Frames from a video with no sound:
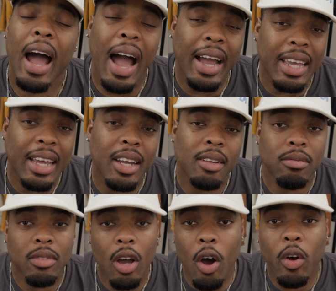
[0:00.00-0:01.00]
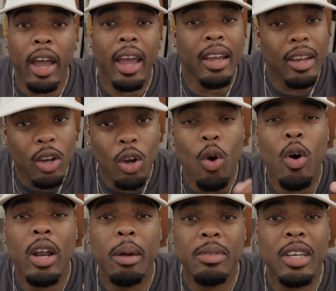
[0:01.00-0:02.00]
I get it. Okay.
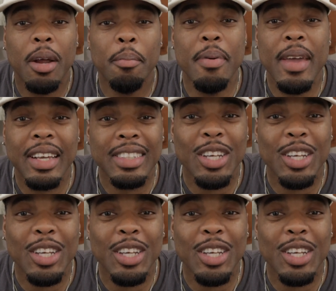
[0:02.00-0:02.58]
Going up to the mid,